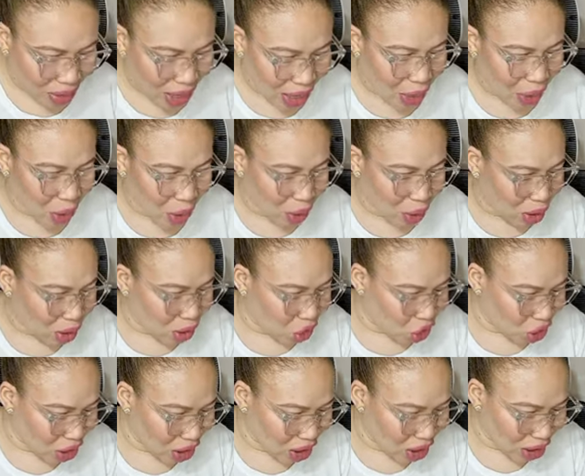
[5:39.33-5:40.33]
Thank you, Lord
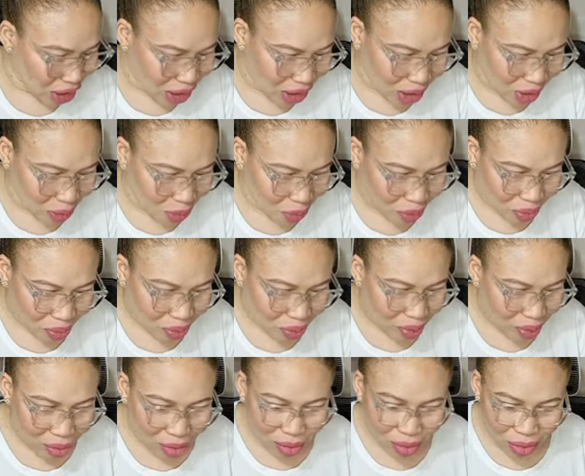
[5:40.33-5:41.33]
Jesus.
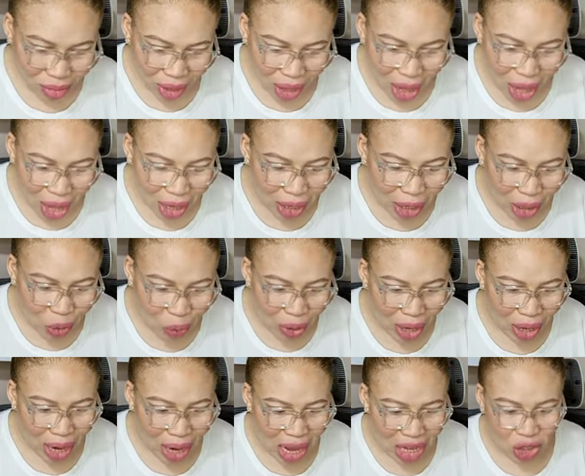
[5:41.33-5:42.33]

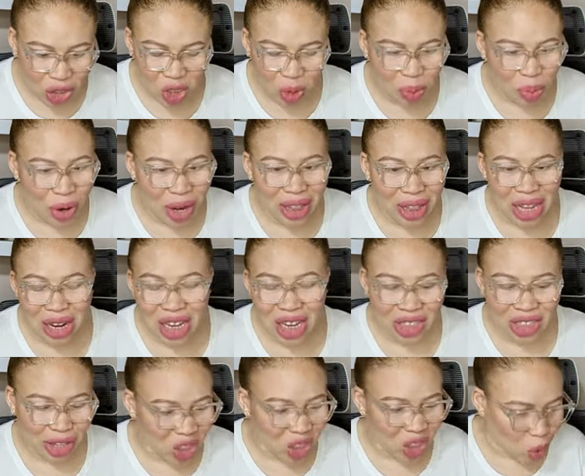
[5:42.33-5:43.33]
Hallelujah. Let's just pray that this
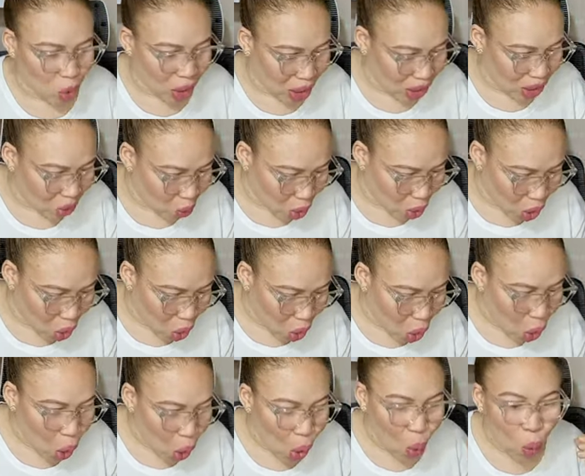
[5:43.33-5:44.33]
network as well
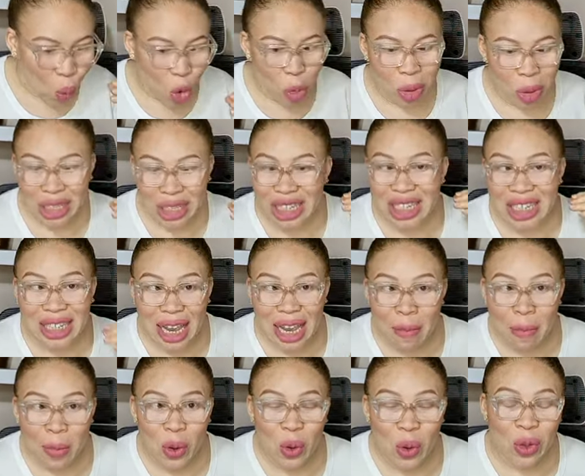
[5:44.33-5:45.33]
will be
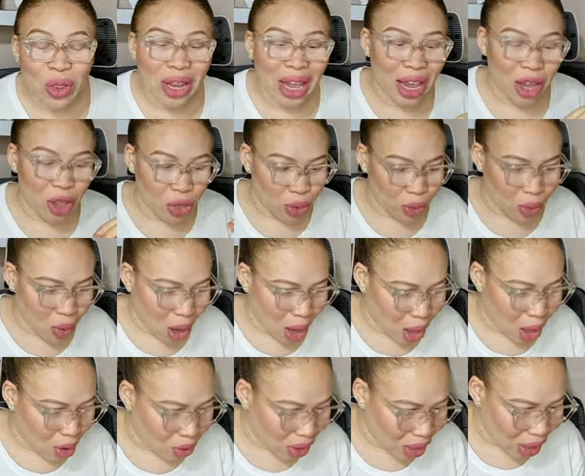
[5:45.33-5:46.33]
stable like
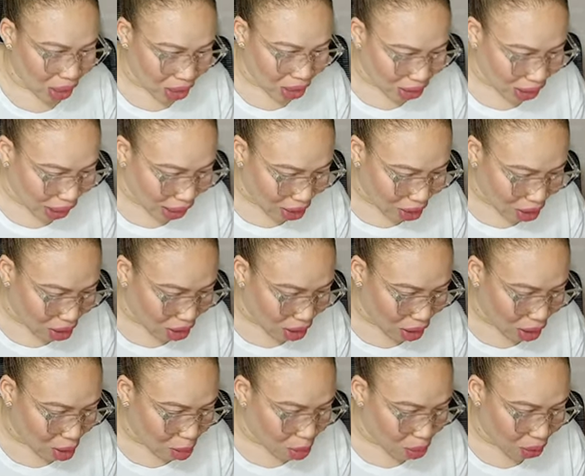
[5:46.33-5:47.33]
throughout the entire
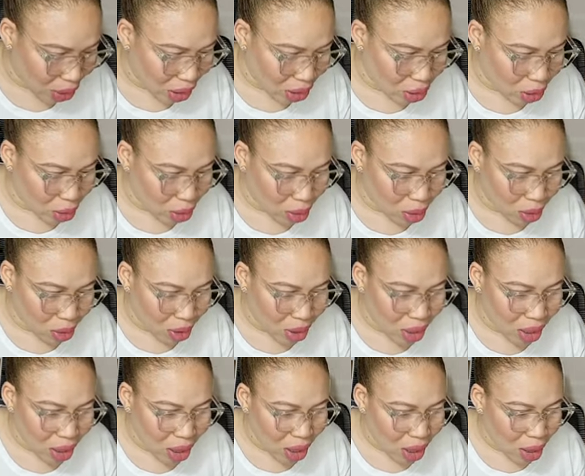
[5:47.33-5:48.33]
thing. Praise the
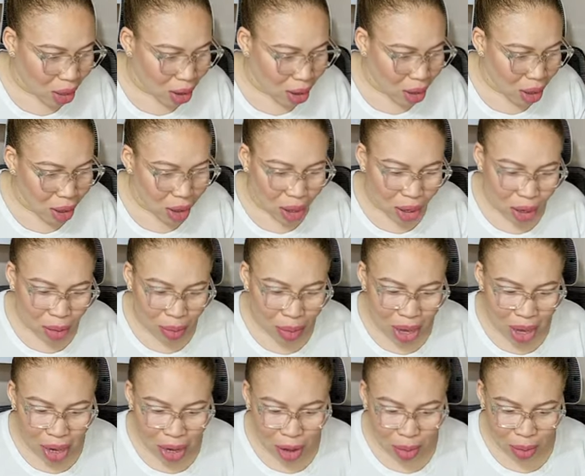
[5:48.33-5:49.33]
Lord.
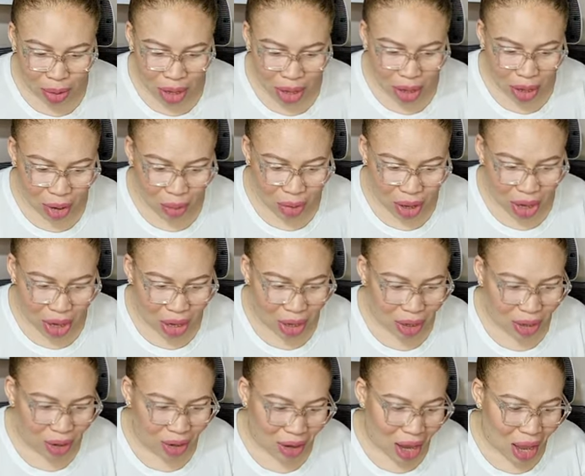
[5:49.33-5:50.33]
Amen, amen,
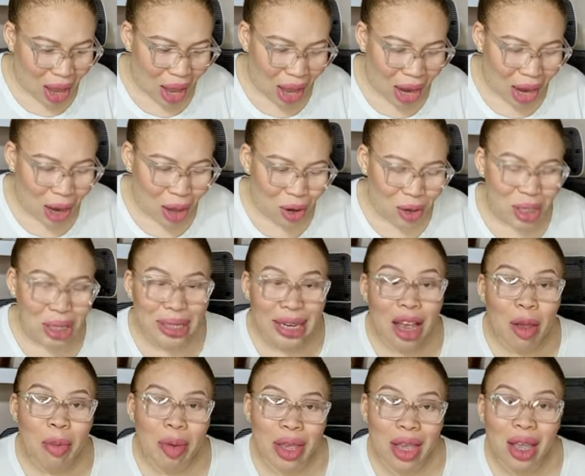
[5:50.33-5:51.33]
amen. Hello,
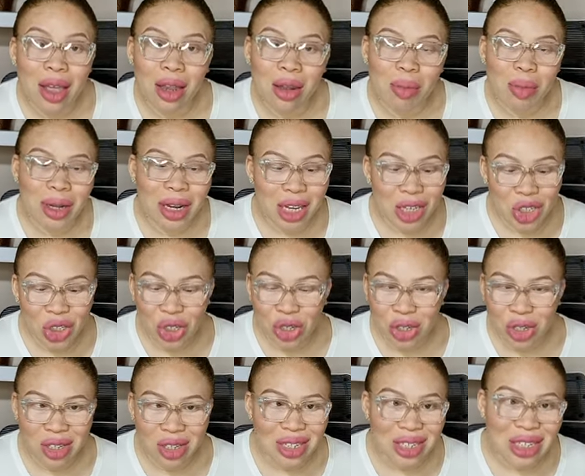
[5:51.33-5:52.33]
Debbie. God bless you.
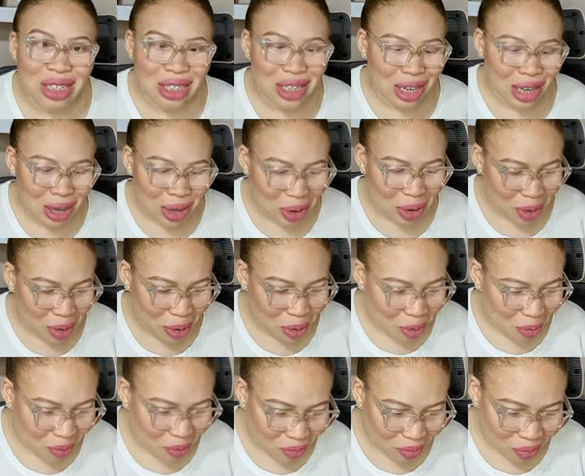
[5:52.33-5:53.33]
Good to see
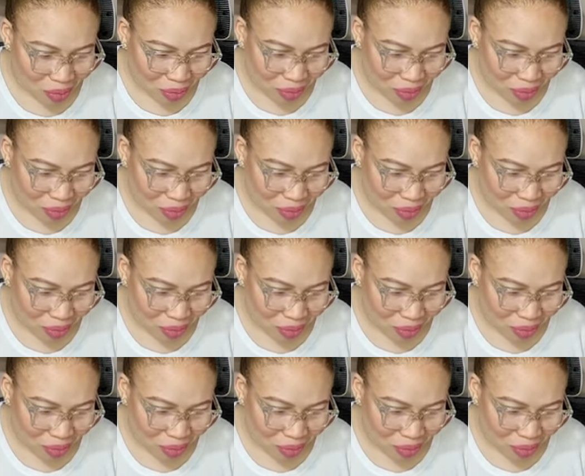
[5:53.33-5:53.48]
you.